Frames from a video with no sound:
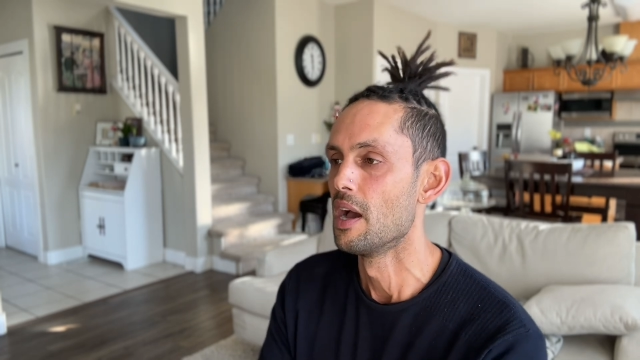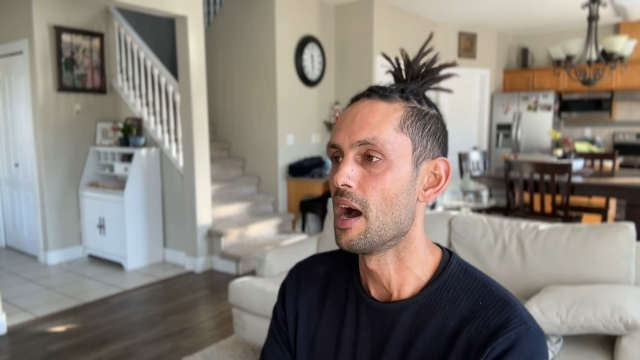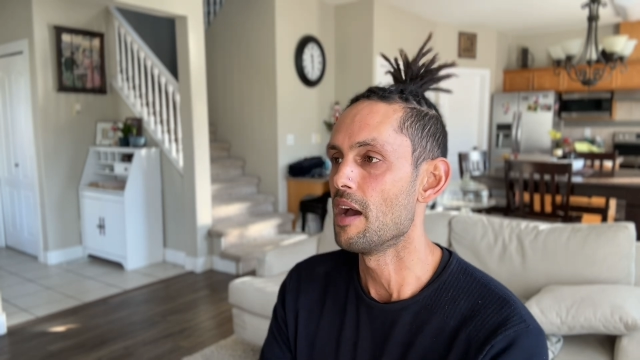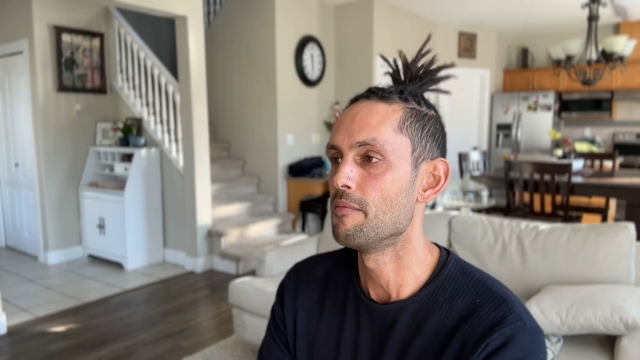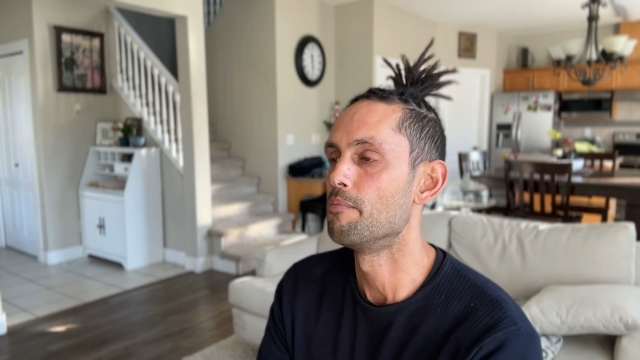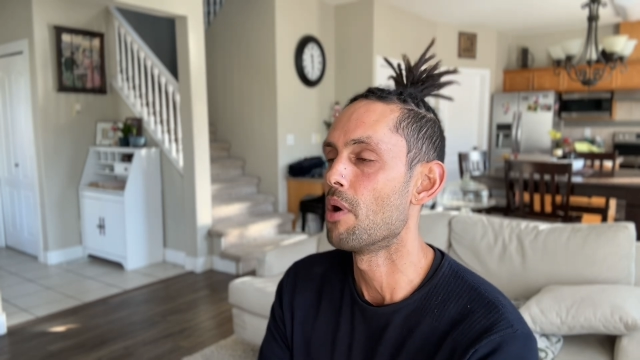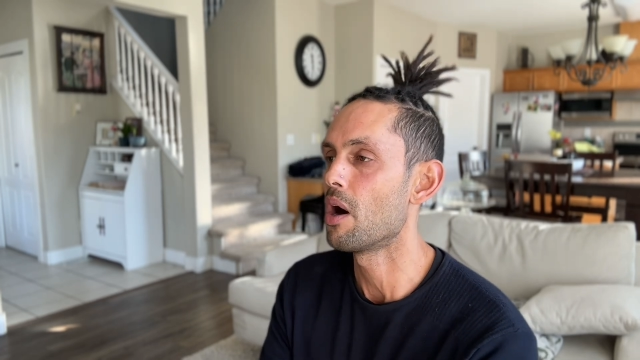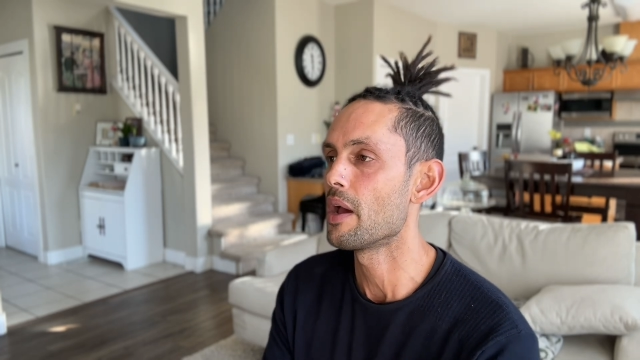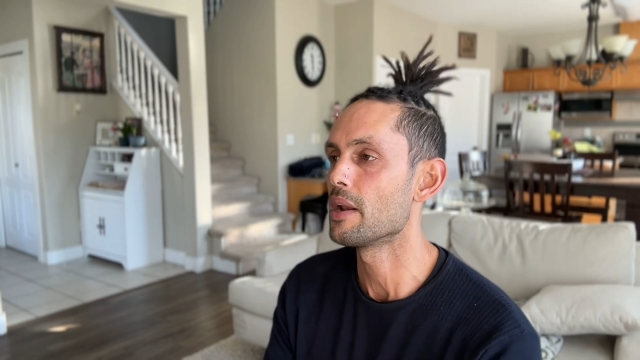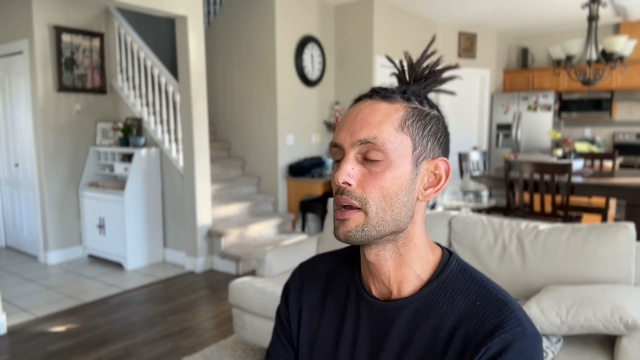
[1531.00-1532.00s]
I've
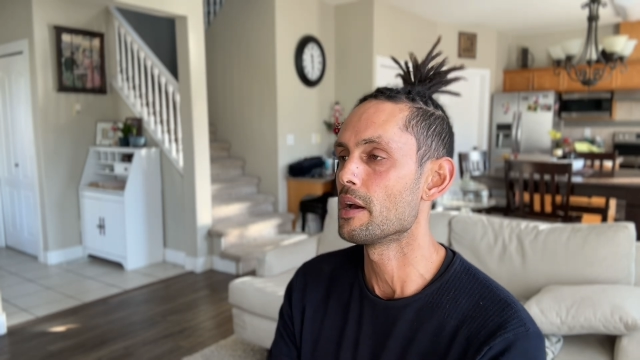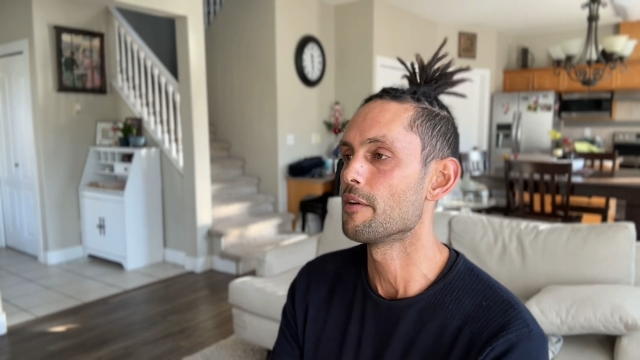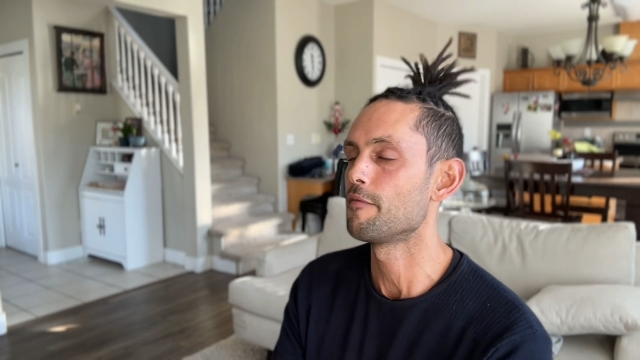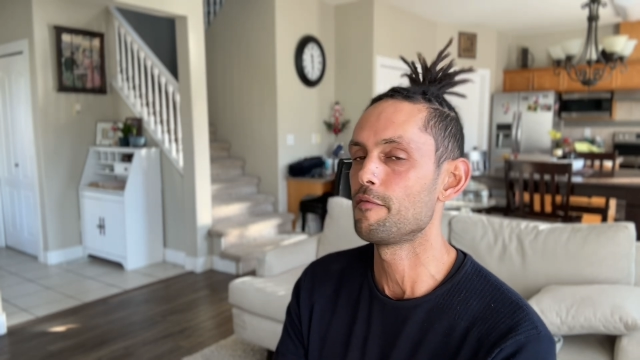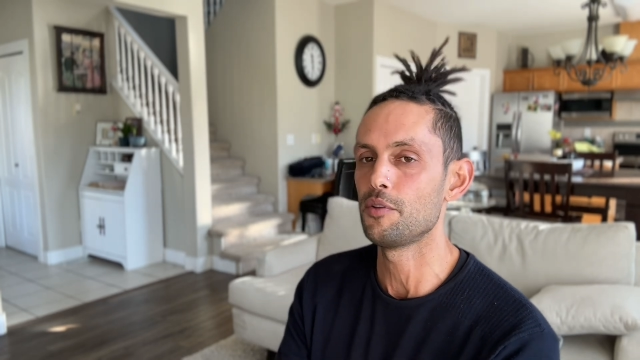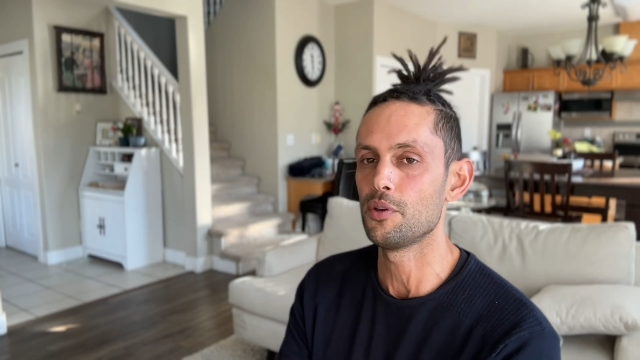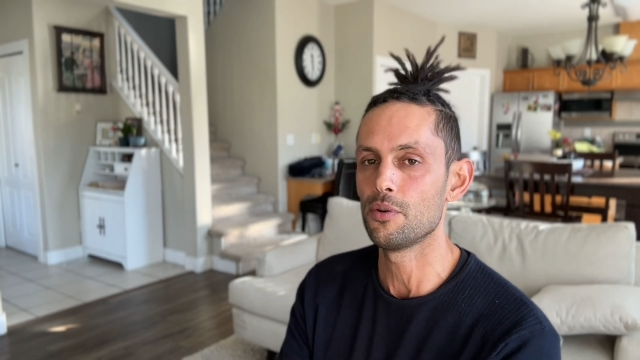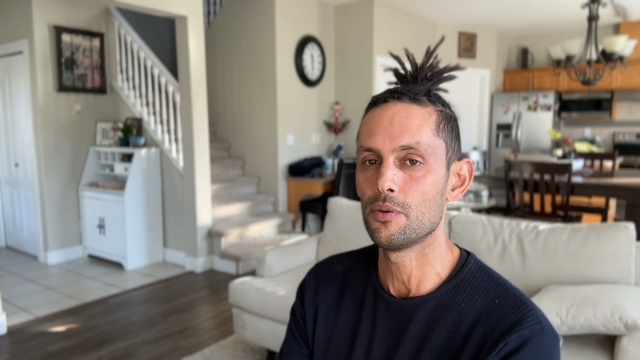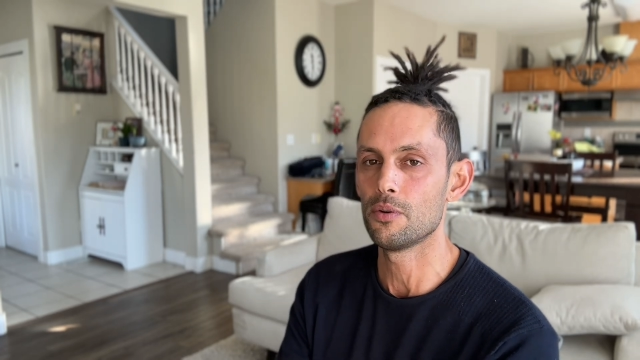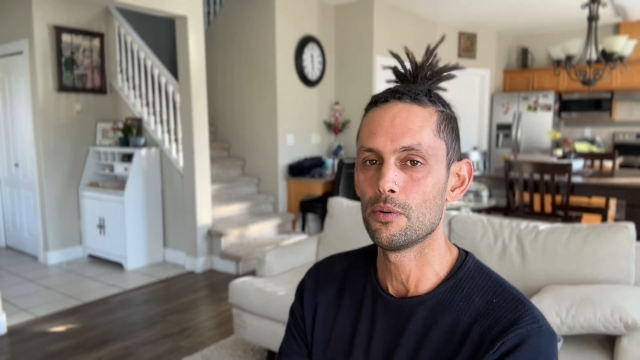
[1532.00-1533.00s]
bought a
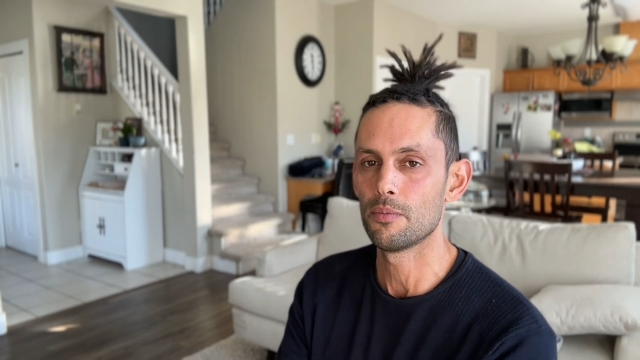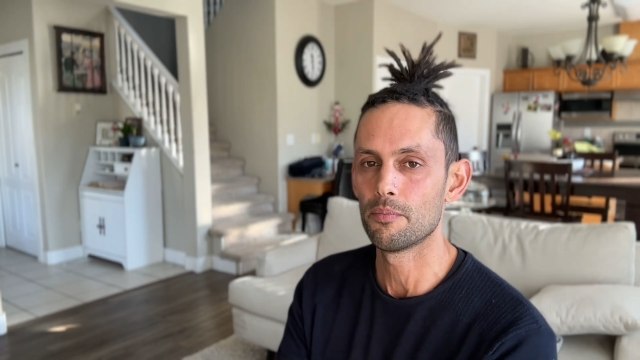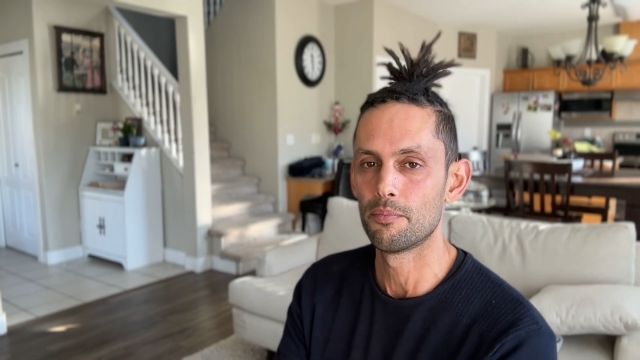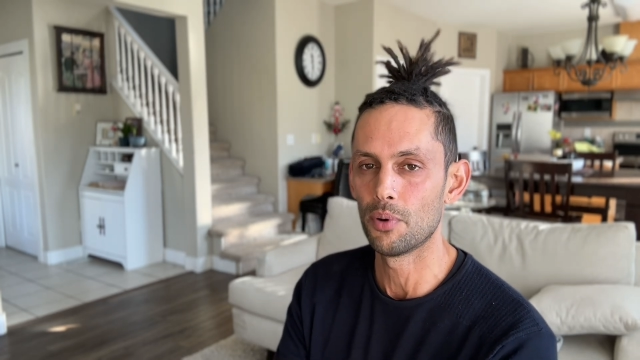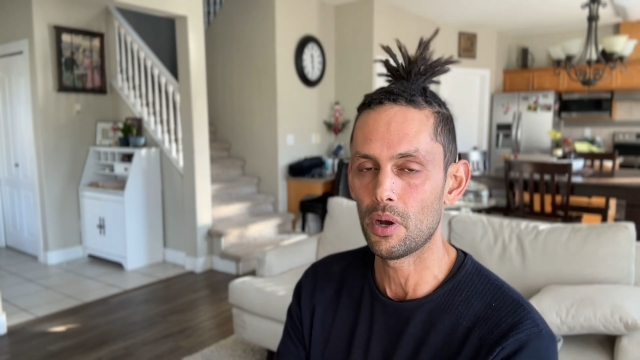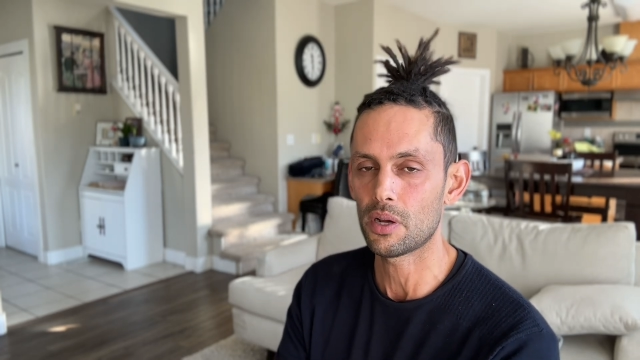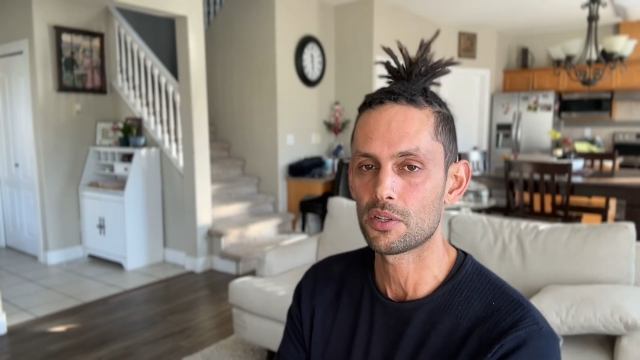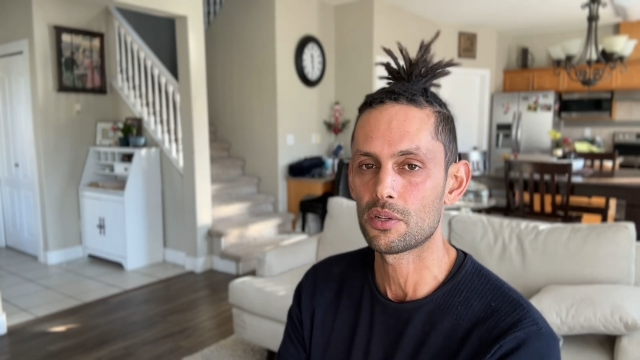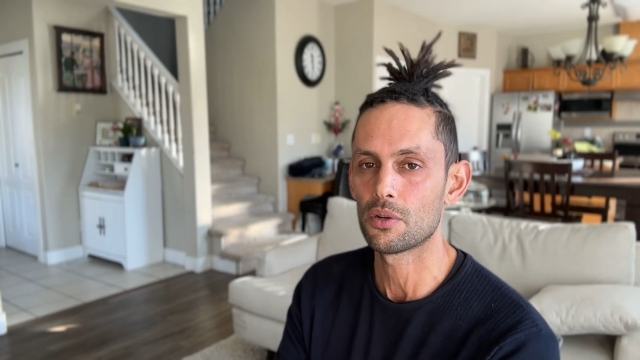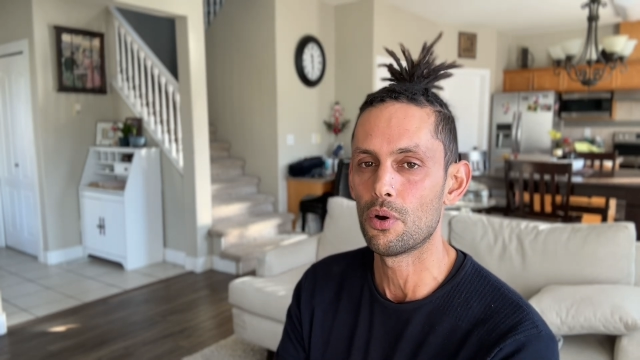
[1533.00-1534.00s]
few
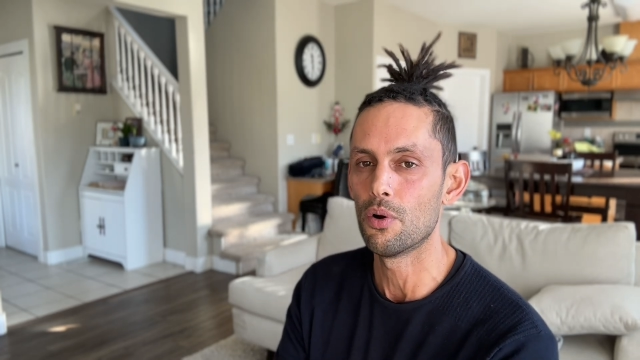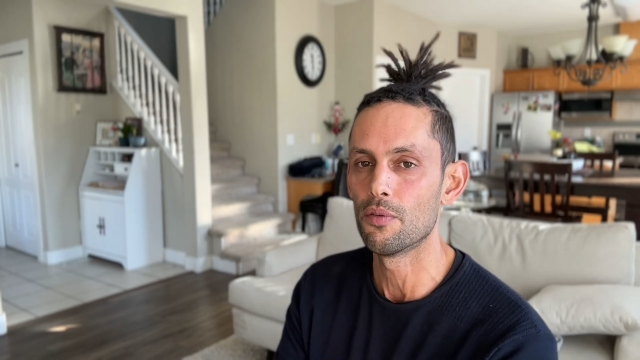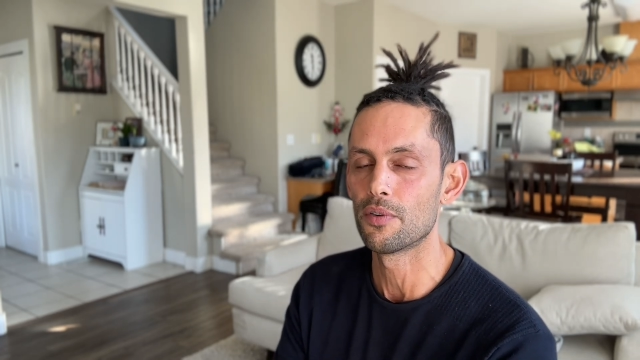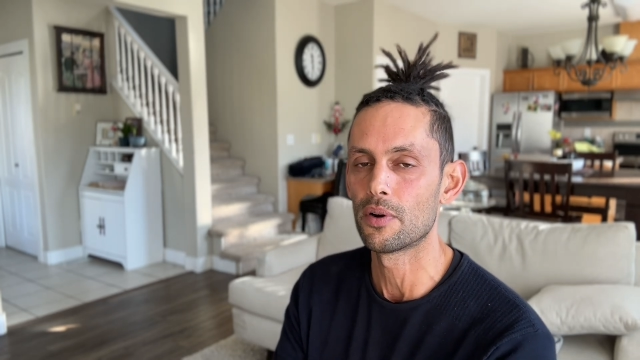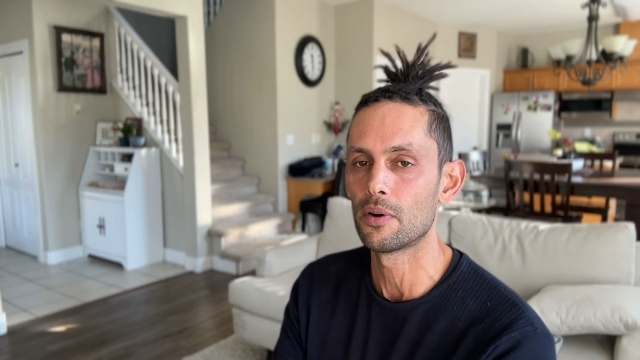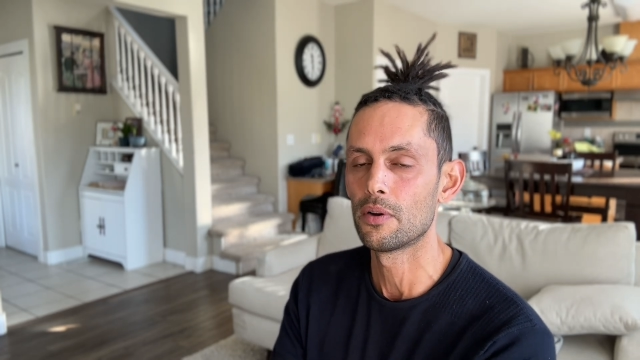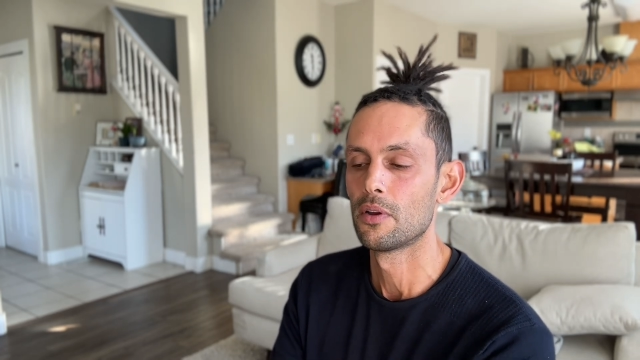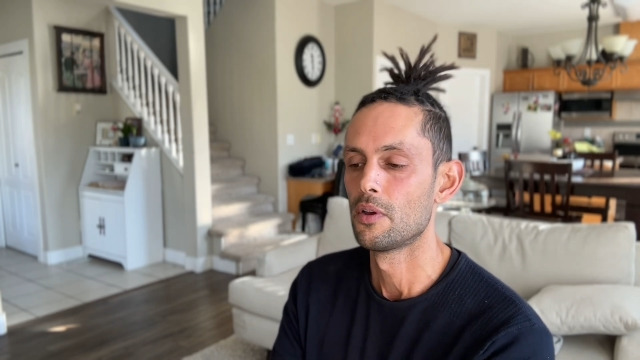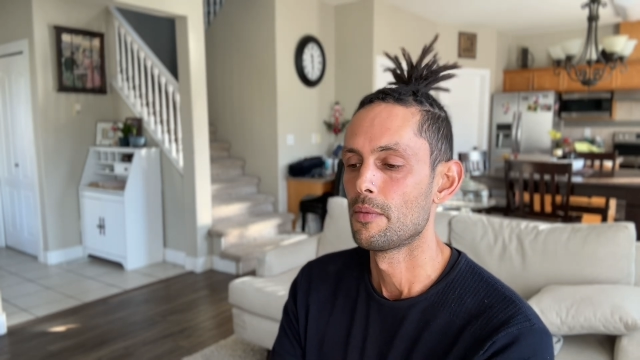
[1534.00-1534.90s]
books over